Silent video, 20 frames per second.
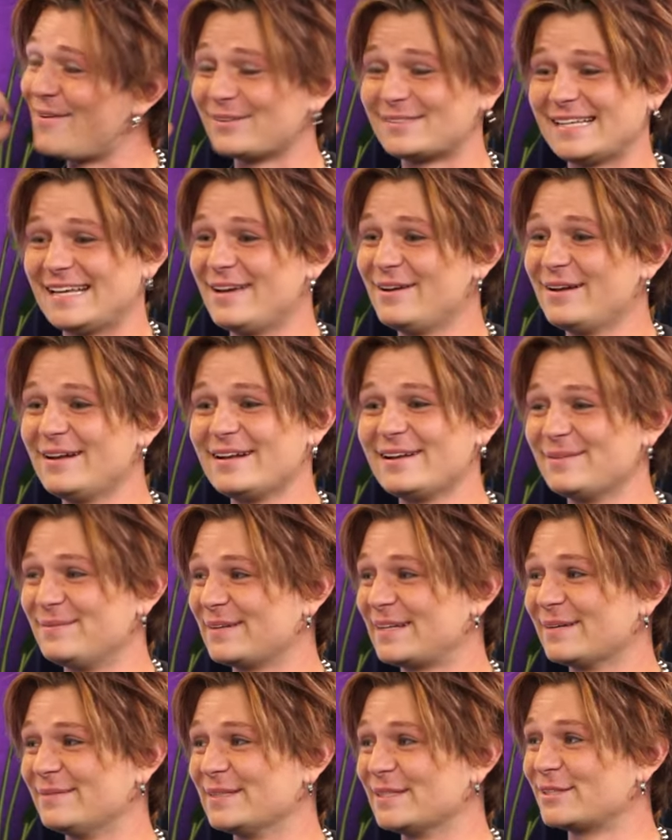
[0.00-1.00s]
it was. It ended up
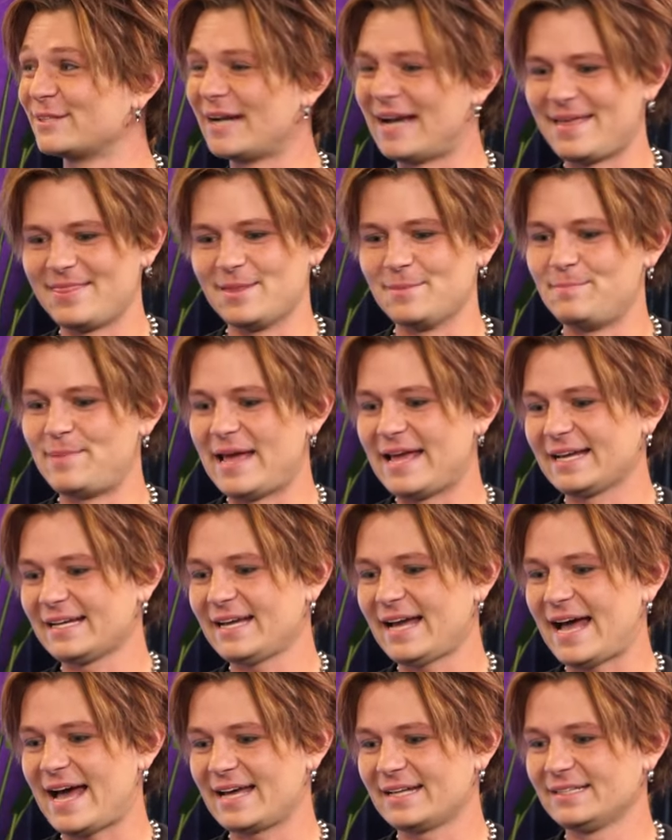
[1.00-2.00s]
becoming crazy, and the bank
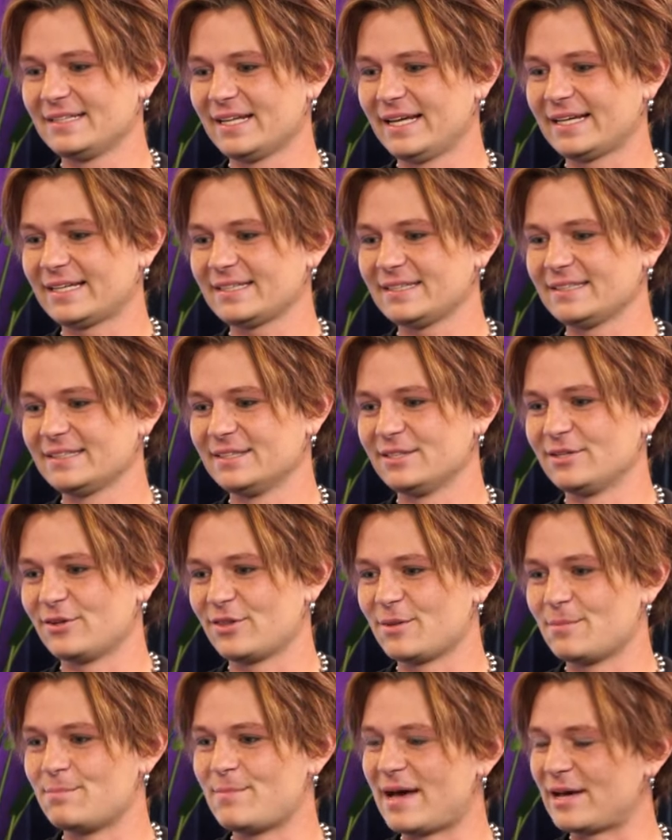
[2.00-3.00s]
had like
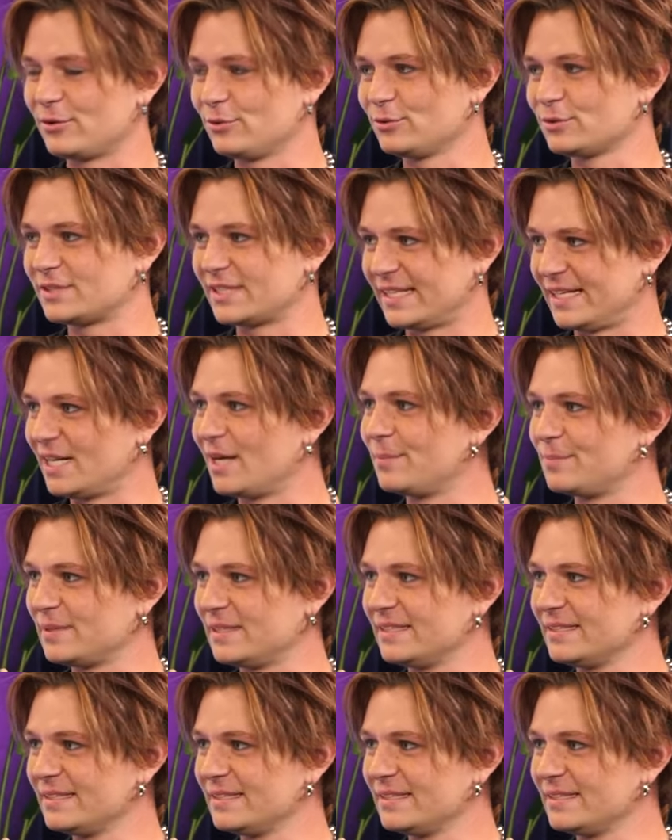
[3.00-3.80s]
the metal to get up